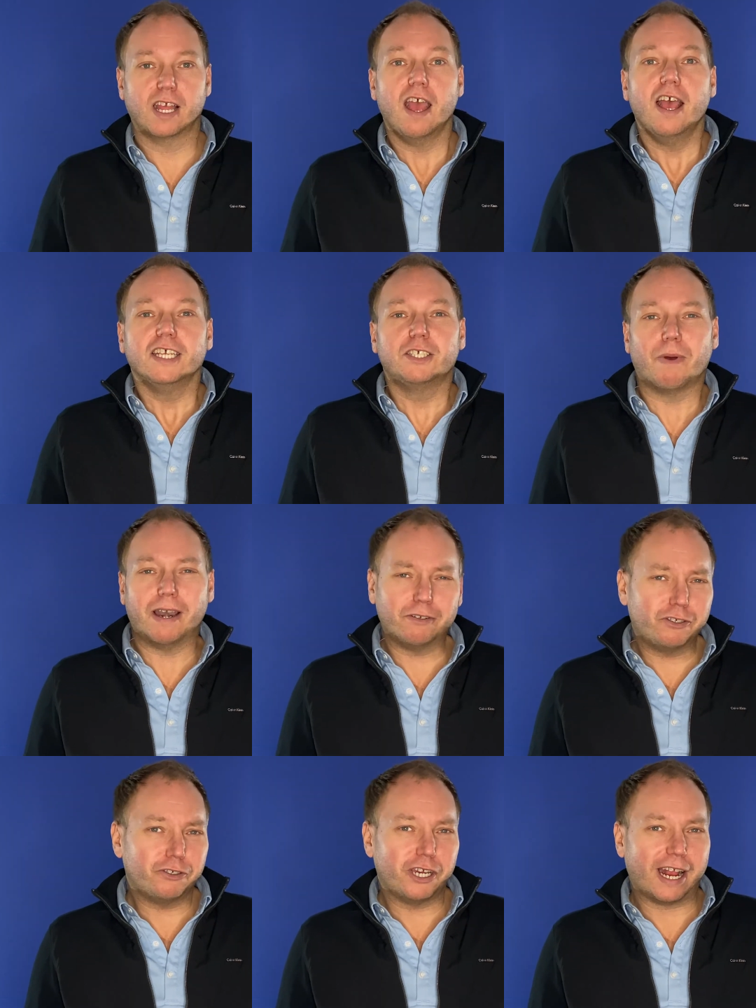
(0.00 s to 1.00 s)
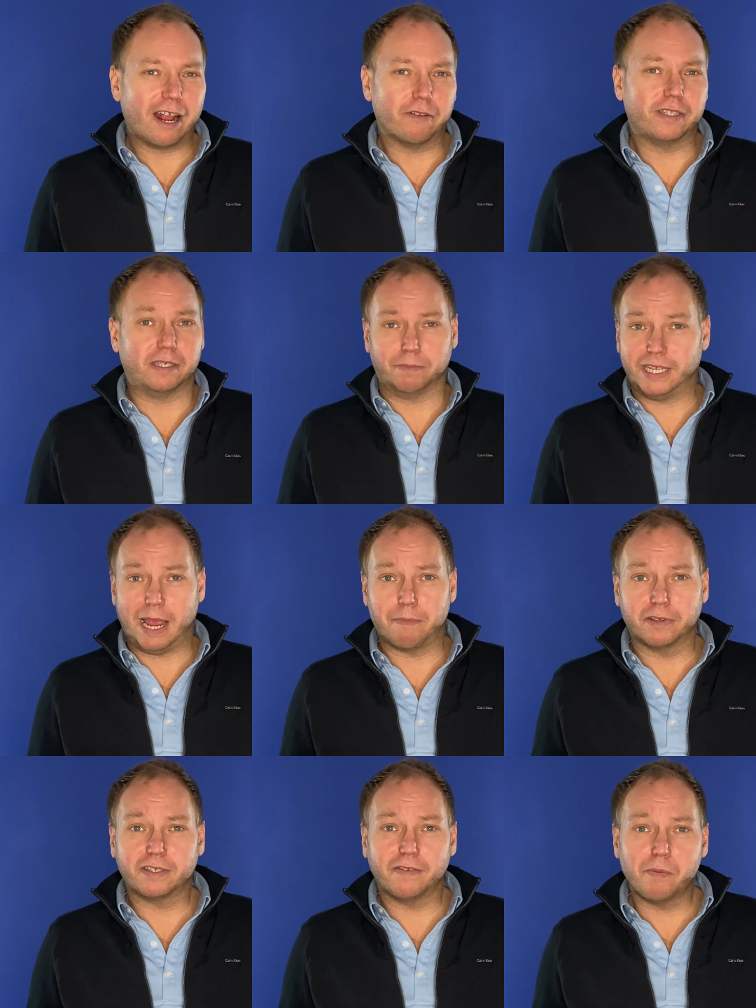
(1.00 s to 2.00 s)
So why don't you check out some
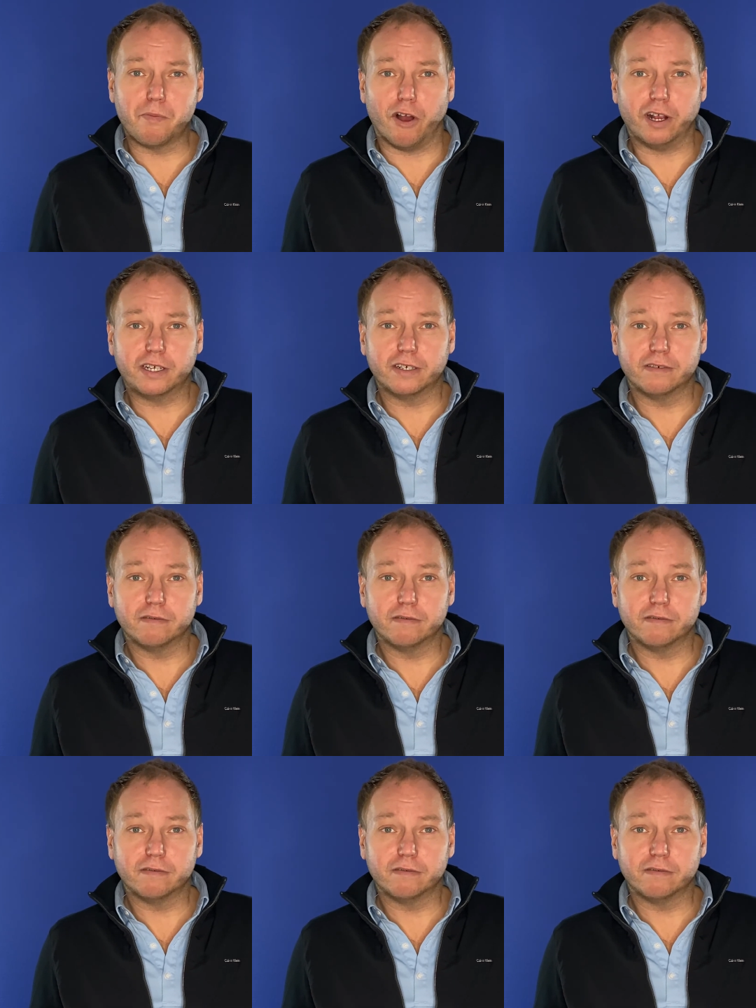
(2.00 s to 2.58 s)
samples of the book,